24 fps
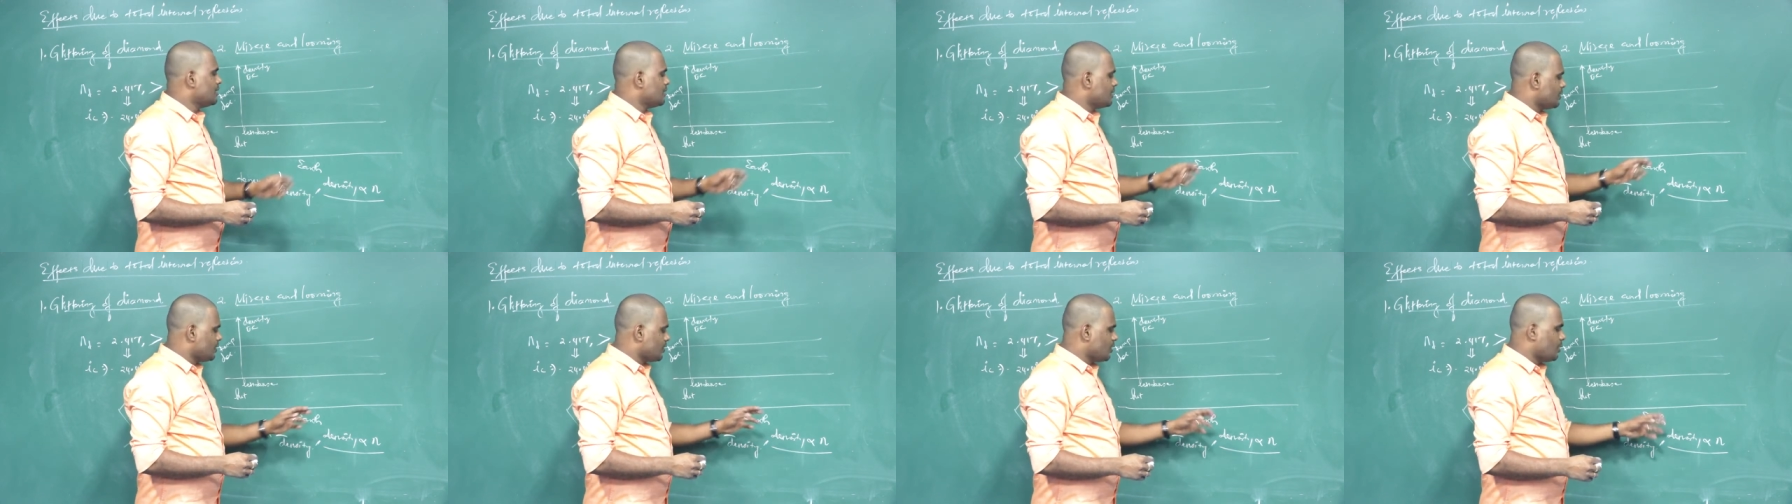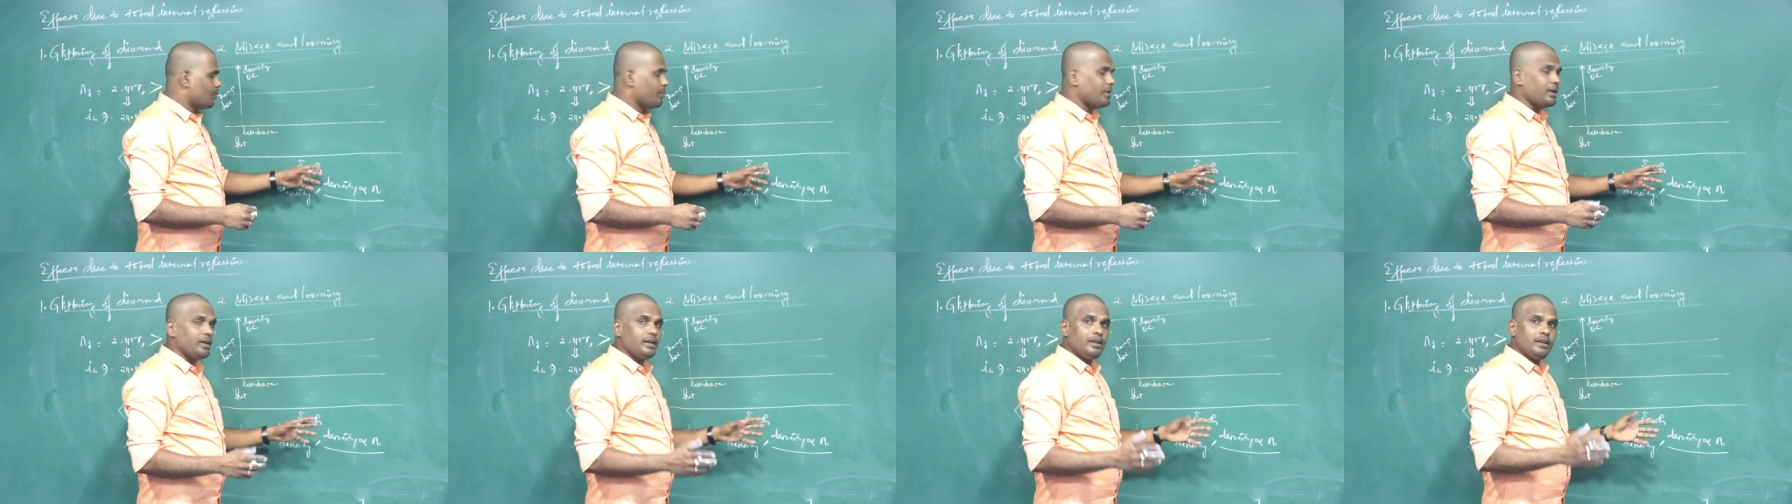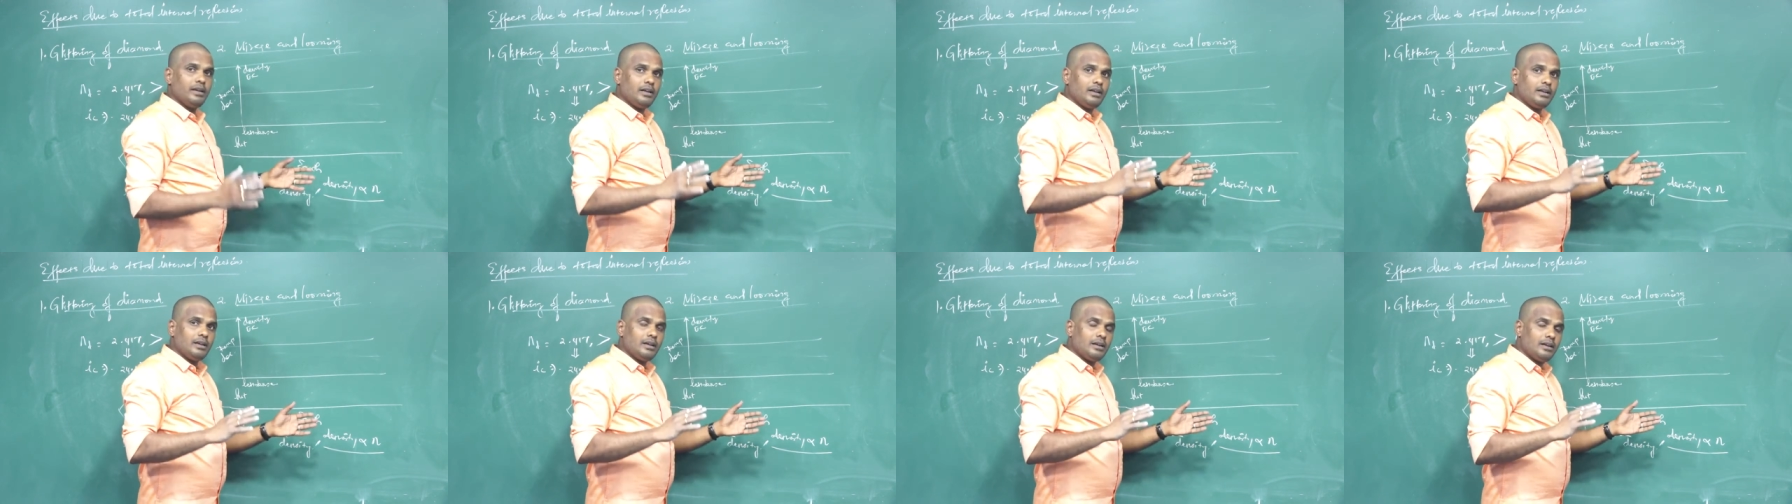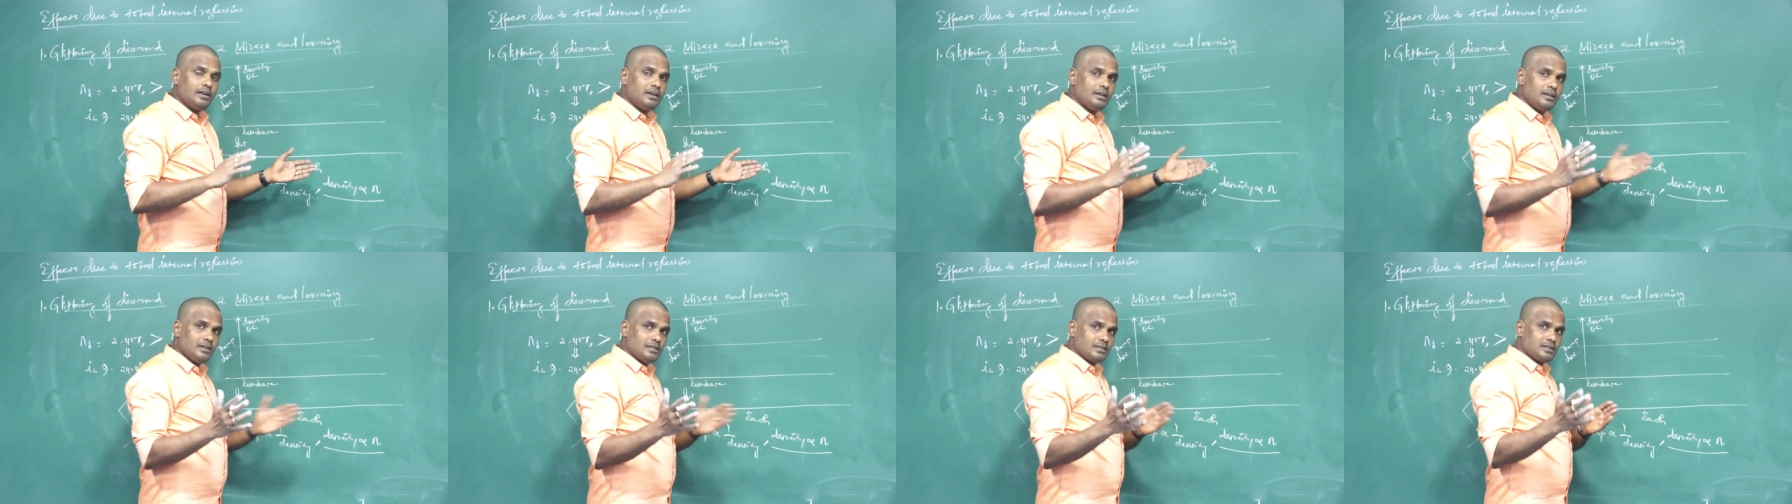you will be
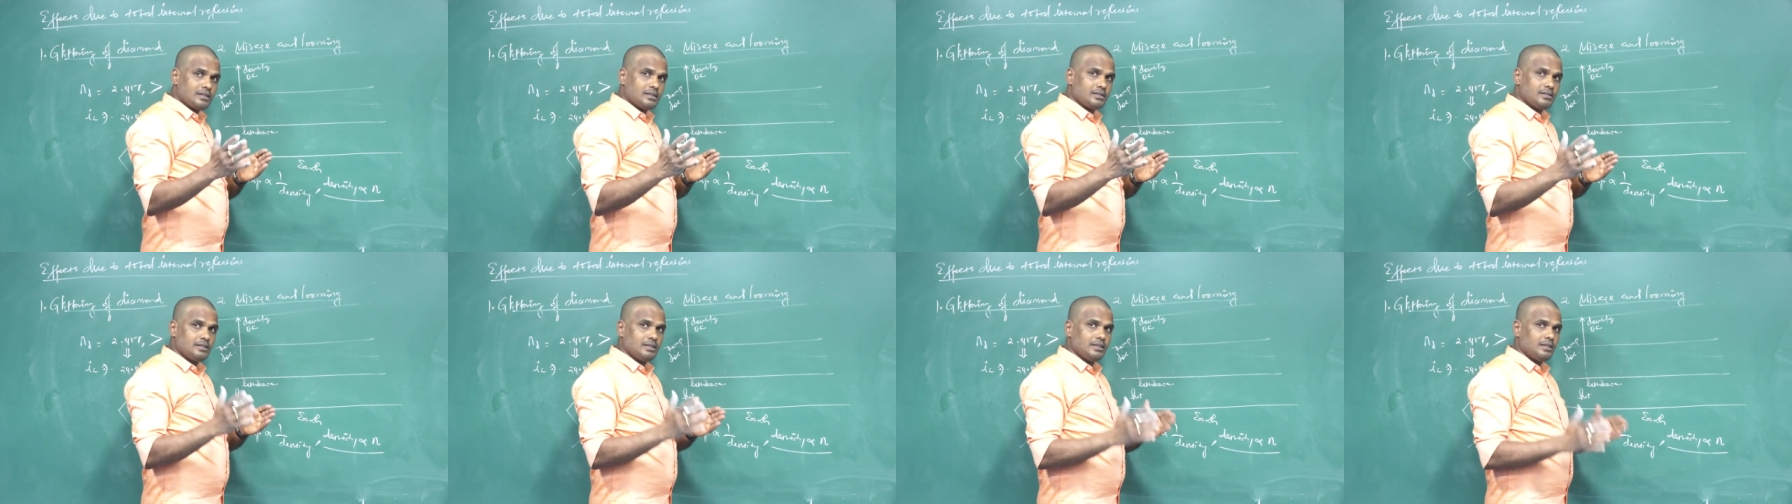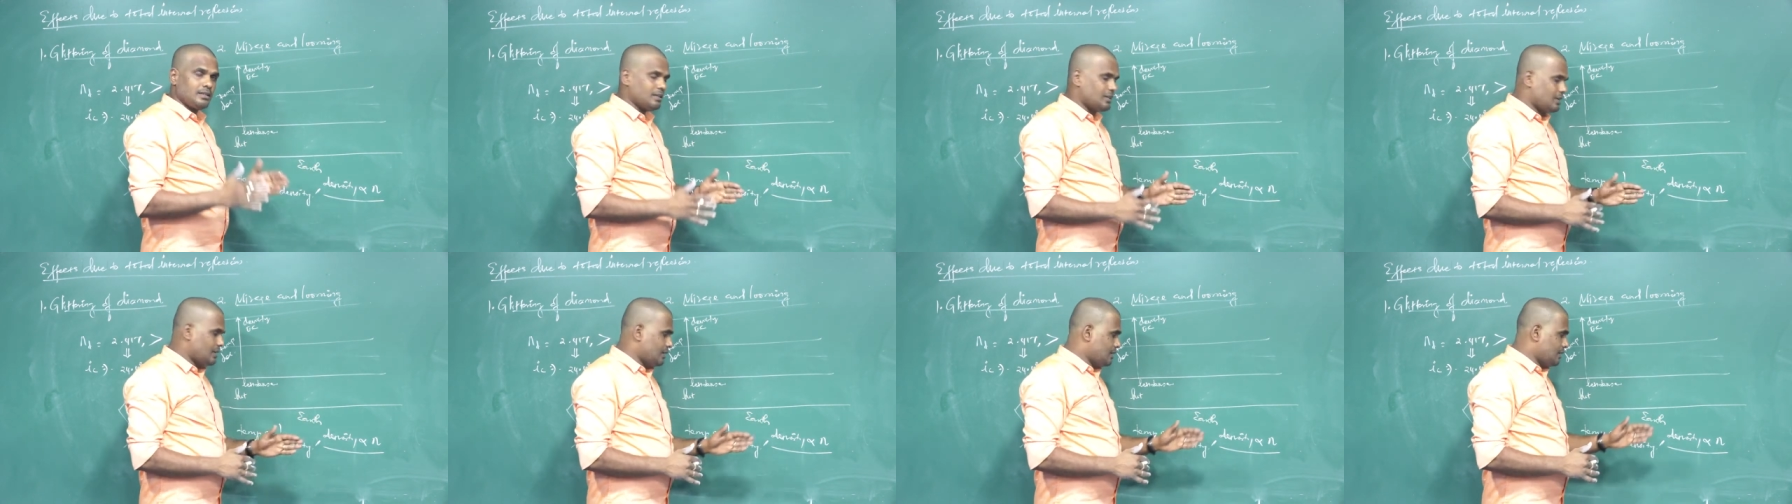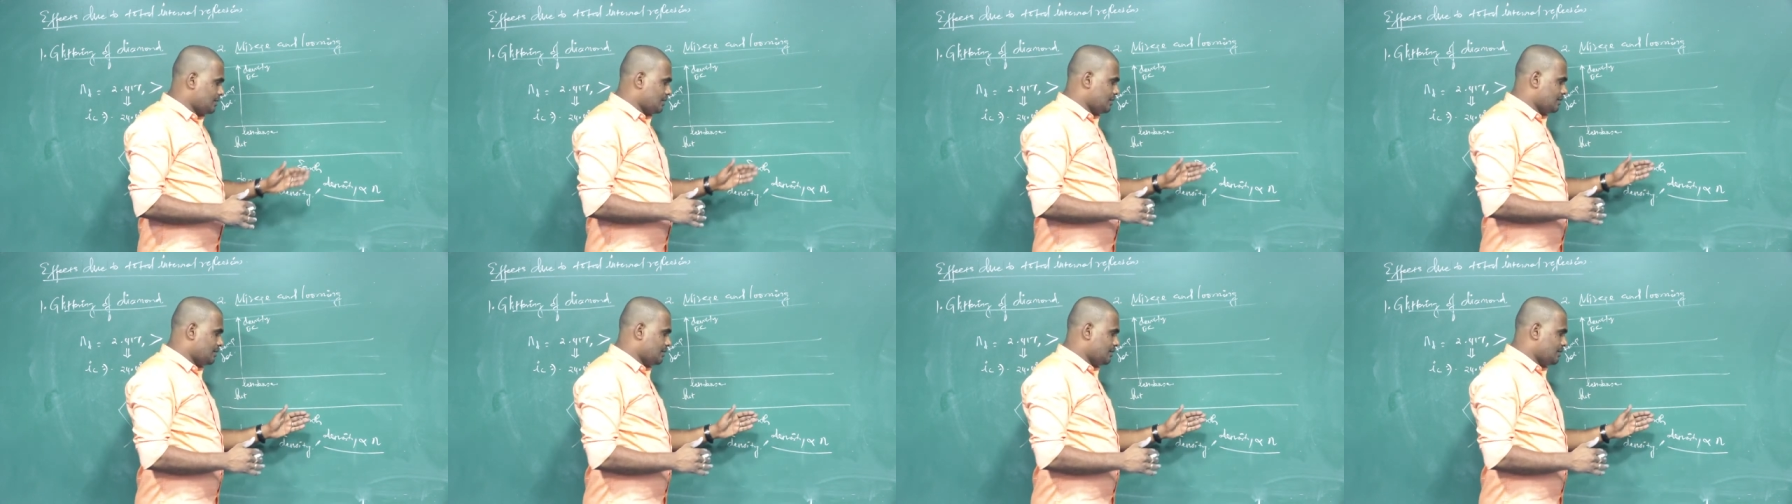discussing